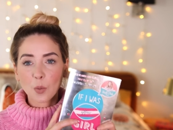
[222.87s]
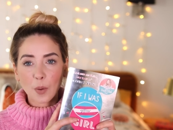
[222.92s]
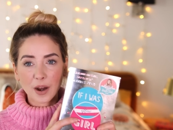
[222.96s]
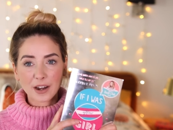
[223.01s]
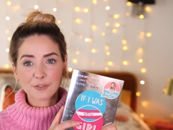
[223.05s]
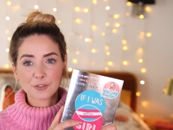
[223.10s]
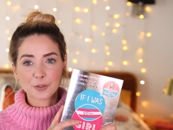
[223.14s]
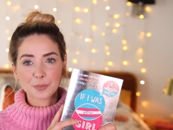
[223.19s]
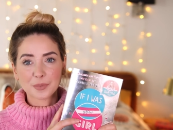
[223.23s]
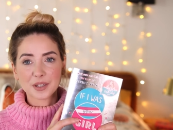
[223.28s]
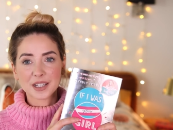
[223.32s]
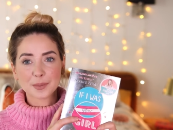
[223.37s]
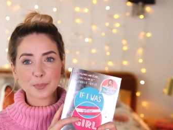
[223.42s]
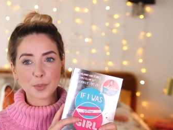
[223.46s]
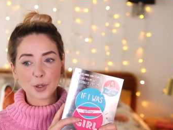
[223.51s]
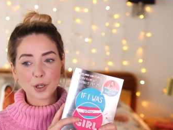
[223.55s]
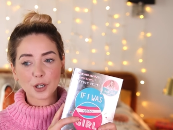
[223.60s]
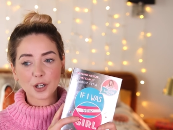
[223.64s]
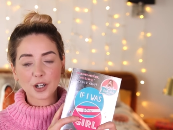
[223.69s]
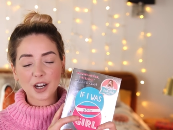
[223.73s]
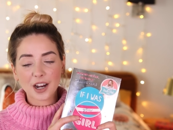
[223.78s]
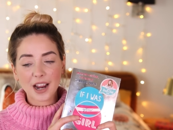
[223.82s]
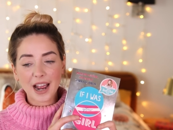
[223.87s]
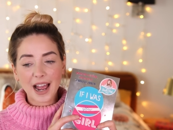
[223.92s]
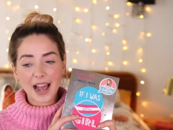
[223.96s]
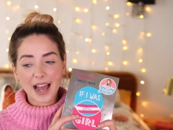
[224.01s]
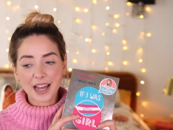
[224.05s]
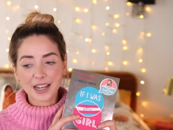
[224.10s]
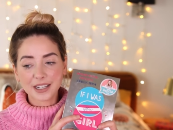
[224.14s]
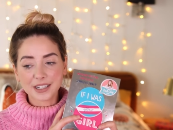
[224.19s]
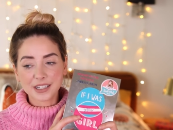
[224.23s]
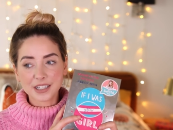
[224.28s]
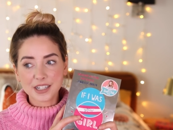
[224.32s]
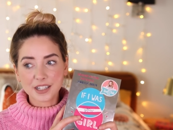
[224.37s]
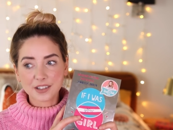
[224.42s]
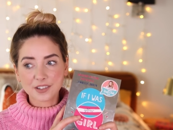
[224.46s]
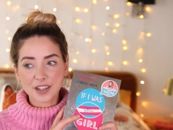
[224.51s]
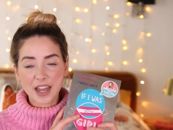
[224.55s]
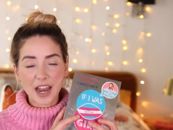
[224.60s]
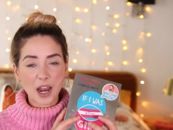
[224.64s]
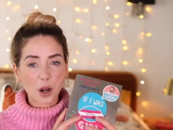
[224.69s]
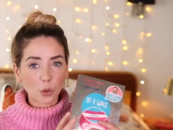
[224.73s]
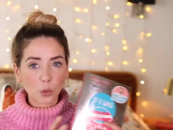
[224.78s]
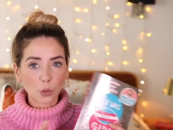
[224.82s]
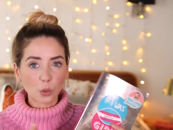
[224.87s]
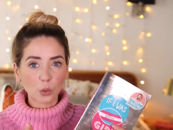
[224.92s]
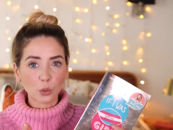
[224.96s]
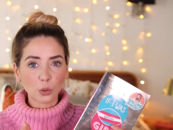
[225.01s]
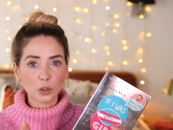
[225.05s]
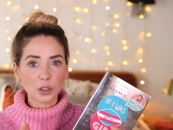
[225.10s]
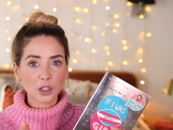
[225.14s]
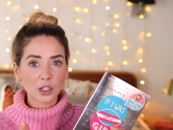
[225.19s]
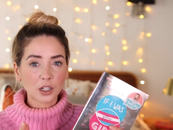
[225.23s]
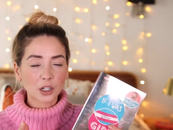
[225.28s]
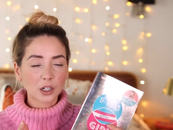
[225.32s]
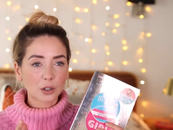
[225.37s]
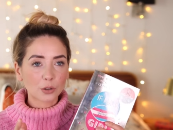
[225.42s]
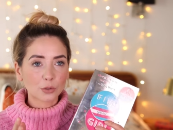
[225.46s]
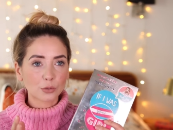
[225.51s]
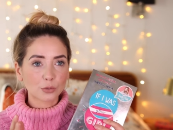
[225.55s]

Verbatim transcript: away from this book and they're all